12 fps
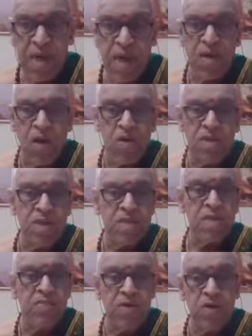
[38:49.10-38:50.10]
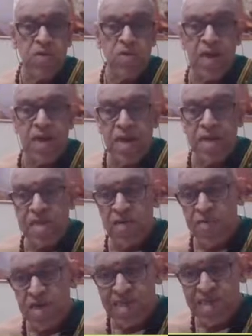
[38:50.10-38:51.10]
and all the three were looking like
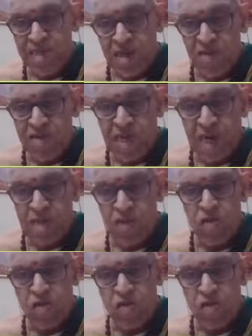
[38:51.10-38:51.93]
Kshavana Rishi. Now she had to